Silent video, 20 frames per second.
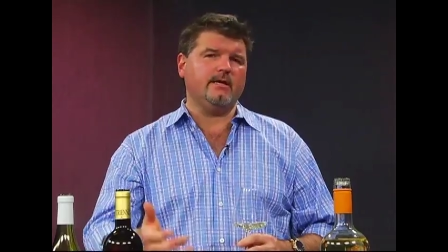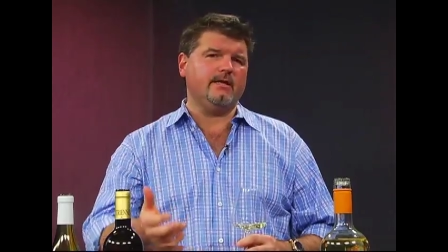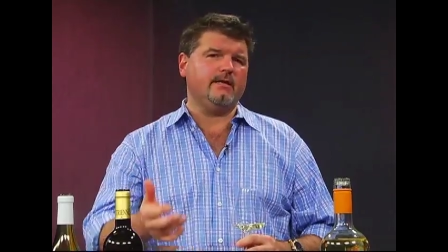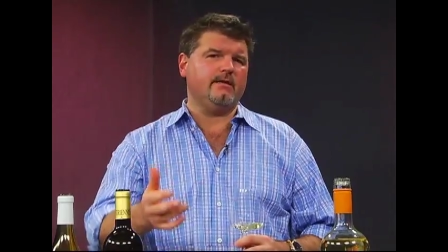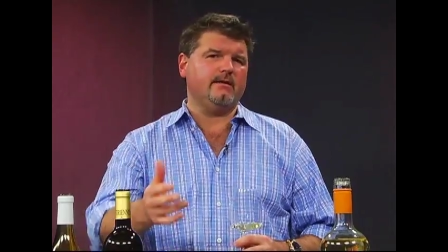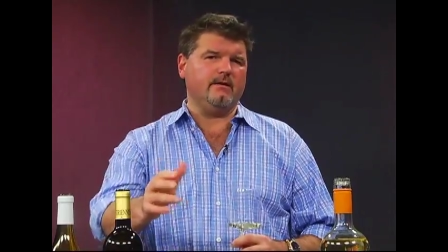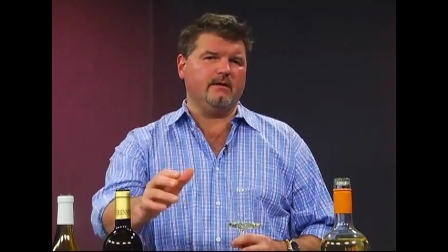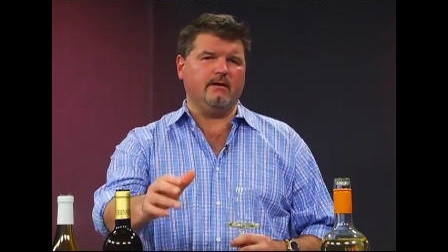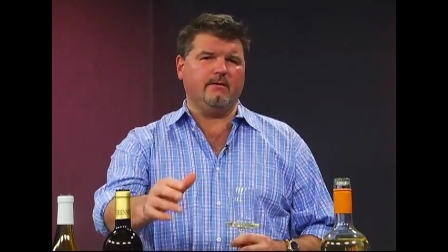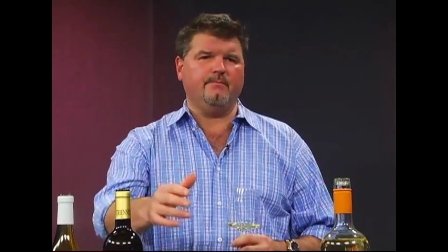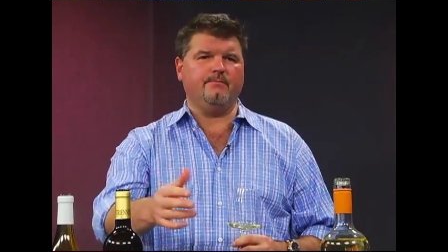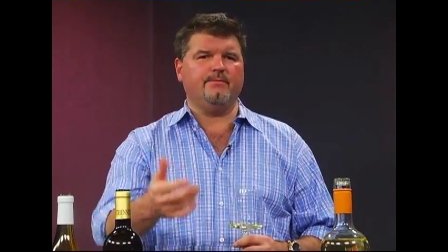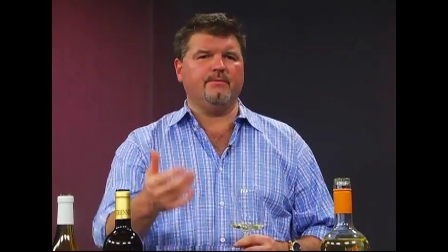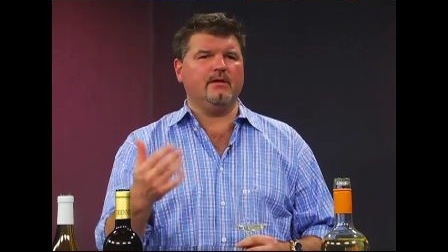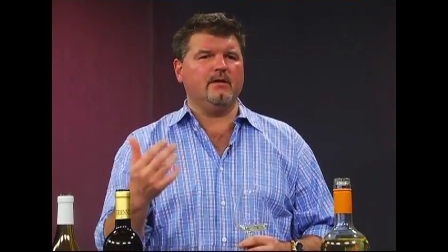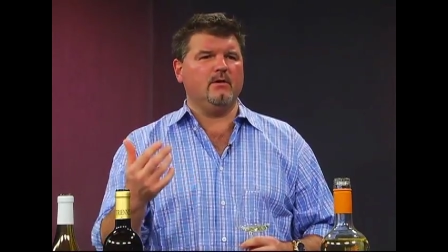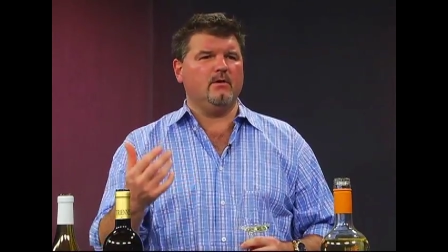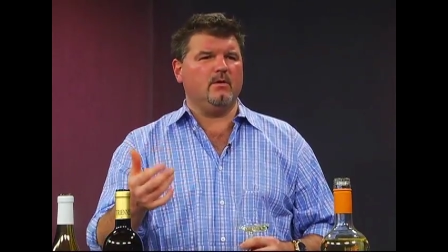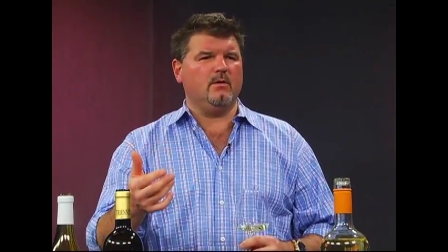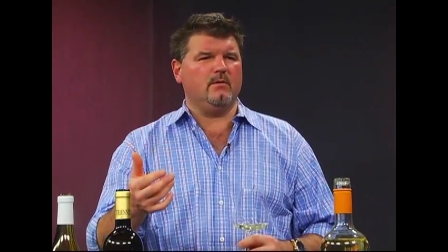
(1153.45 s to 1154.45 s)
like, um,
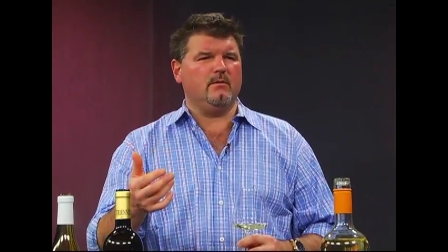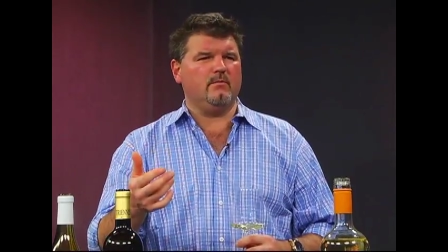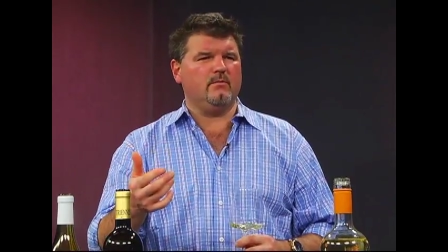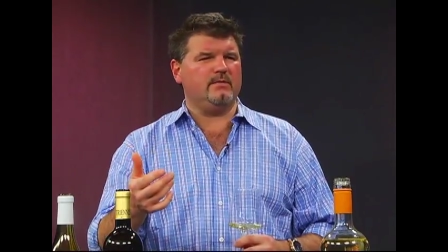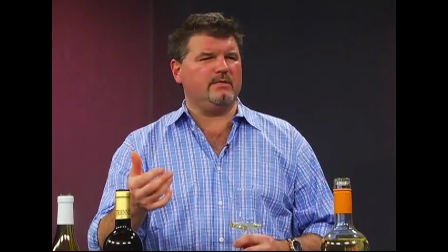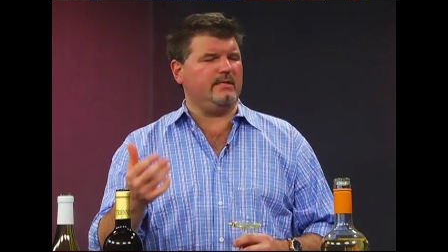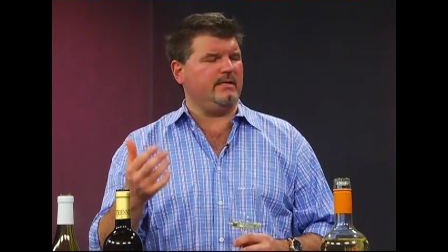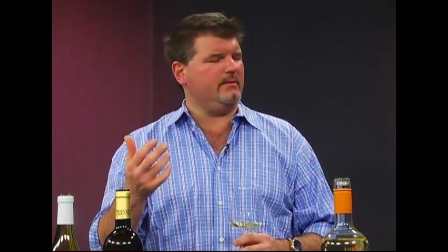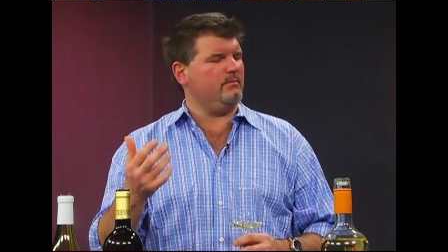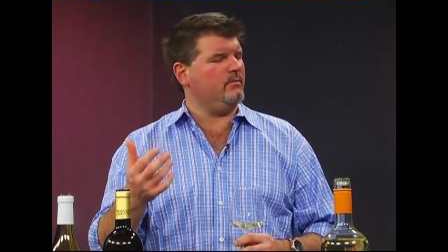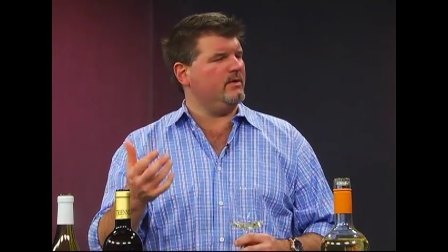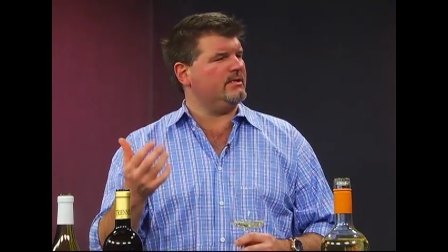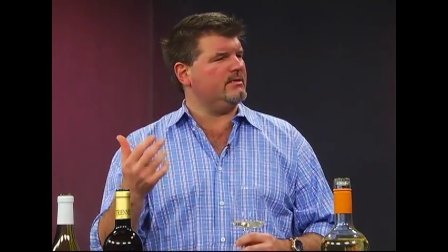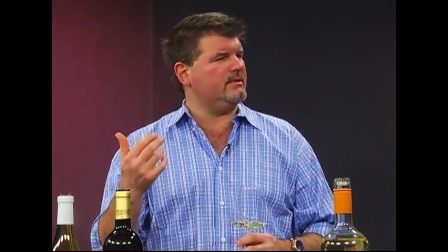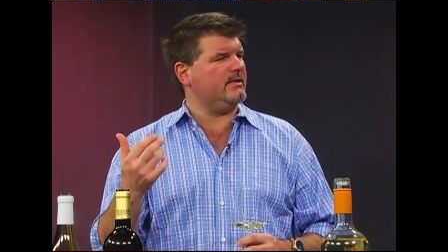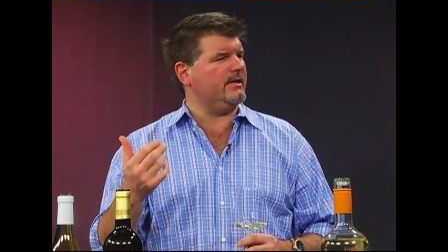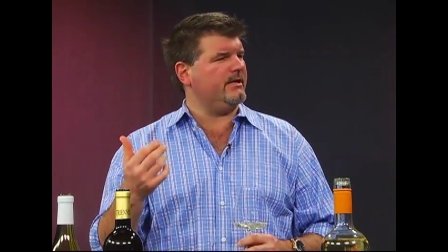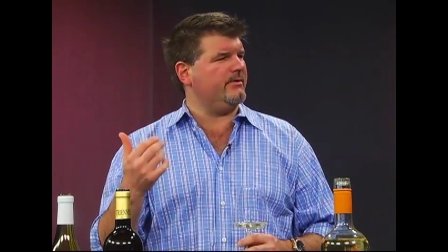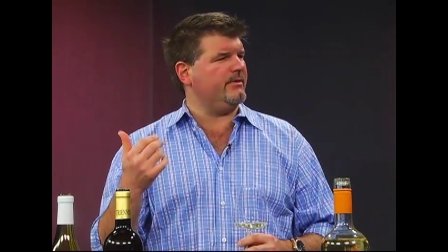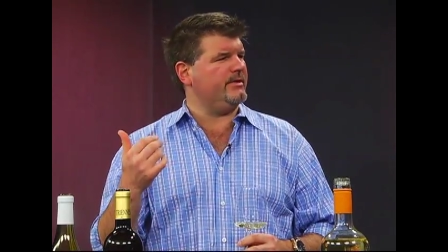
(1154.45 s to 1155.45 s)
was it West
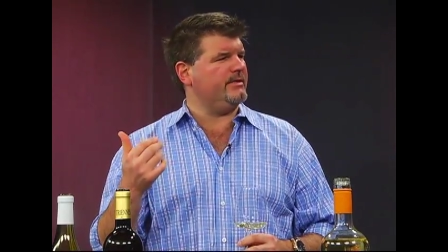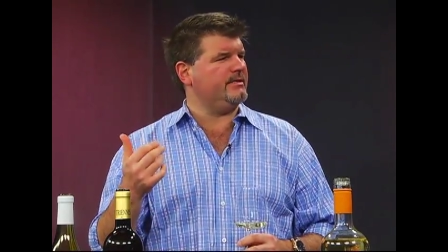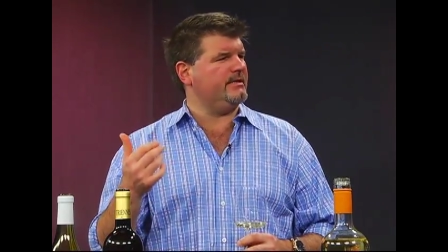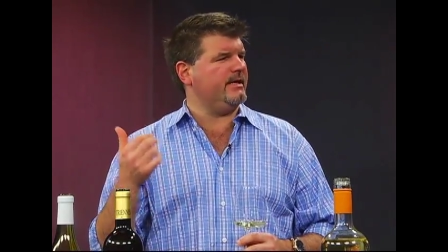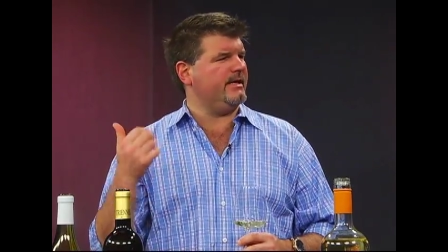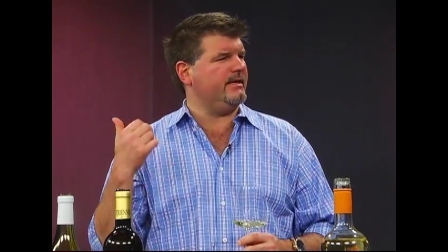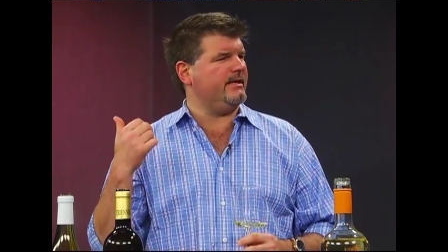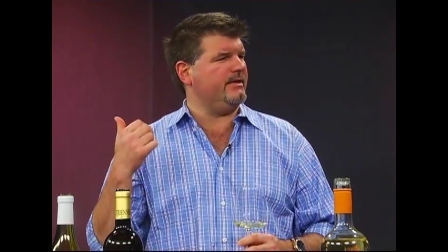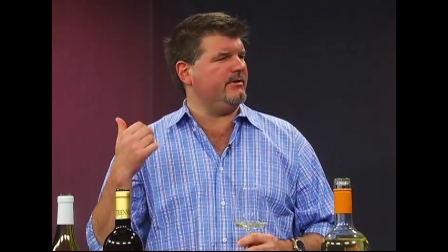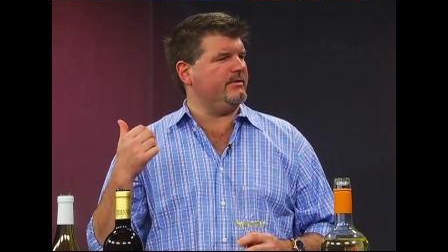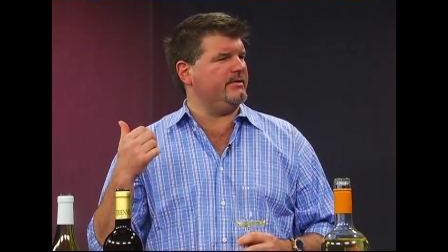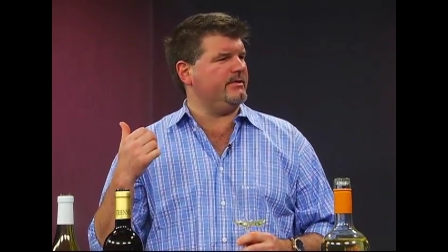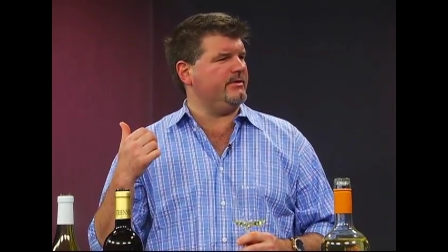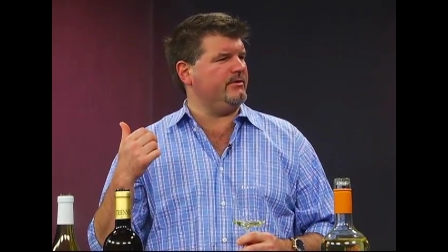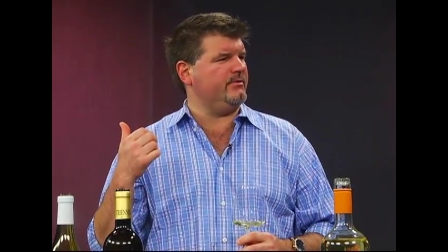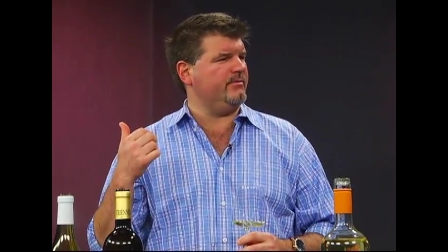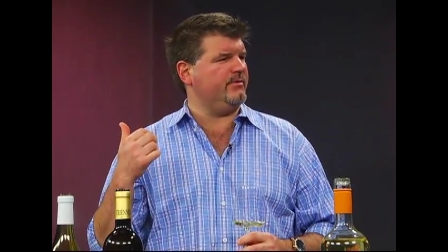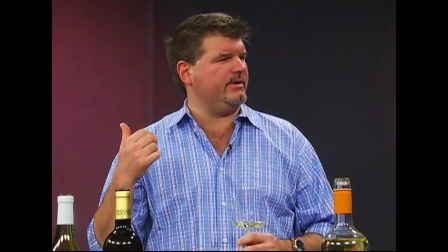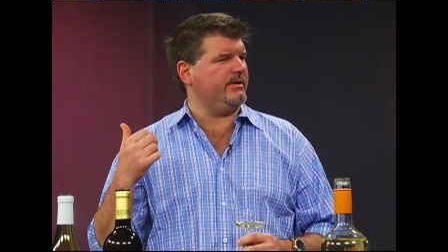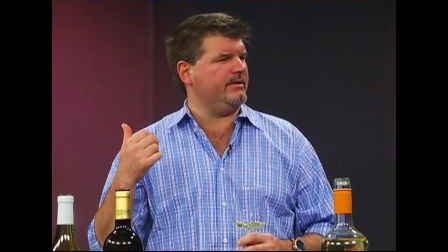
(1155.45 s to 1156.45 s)
Side or East Side there is in
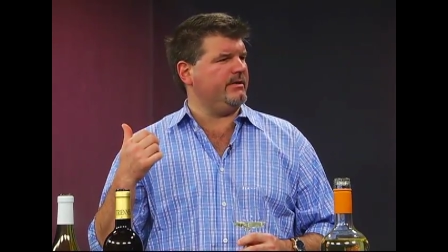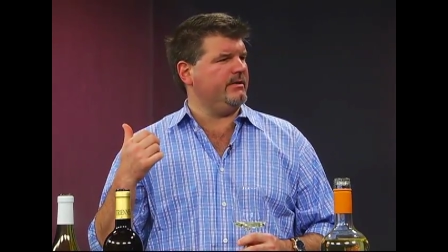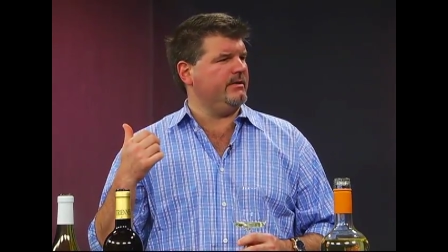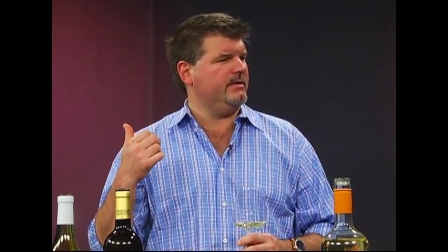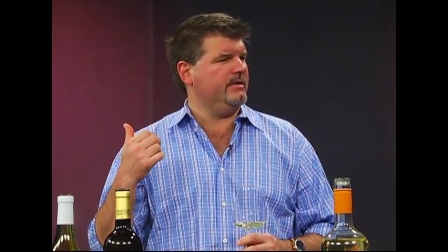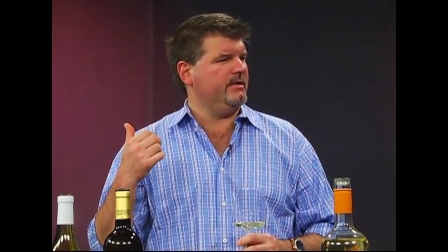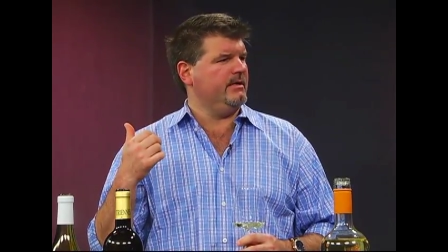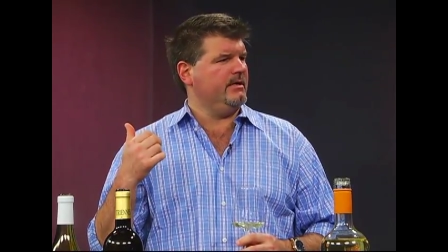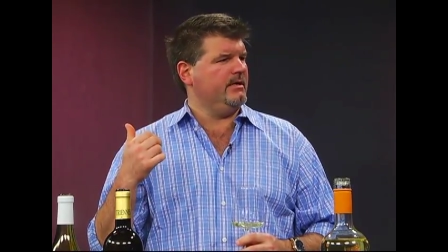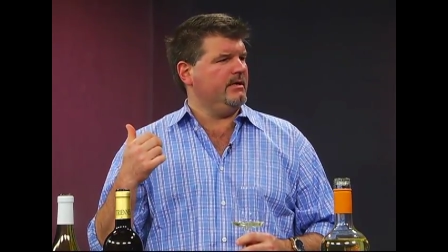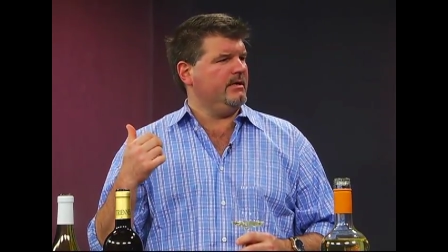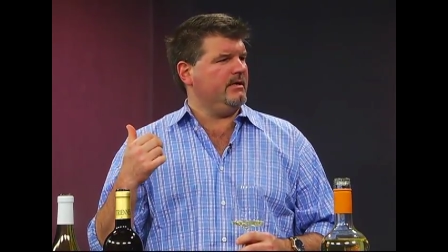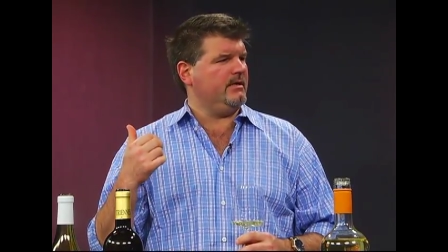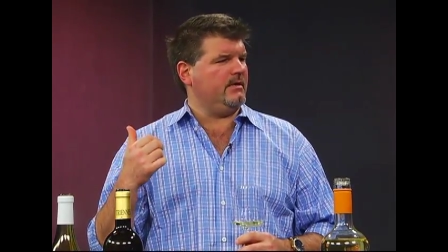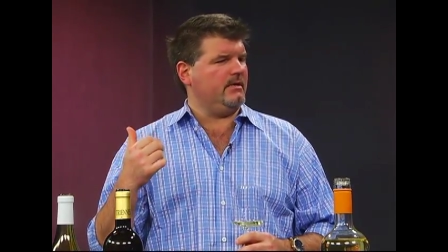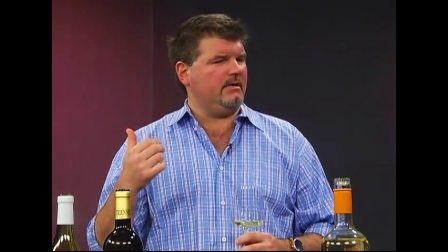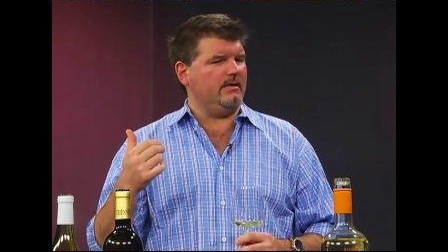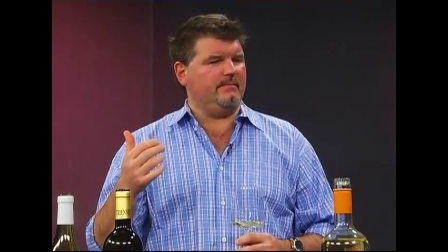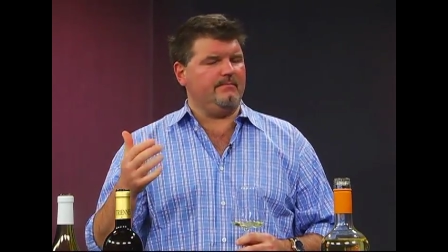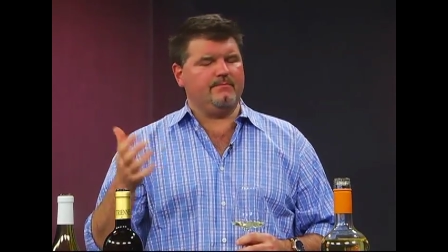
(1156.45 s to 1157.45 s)
New Britain? Uh,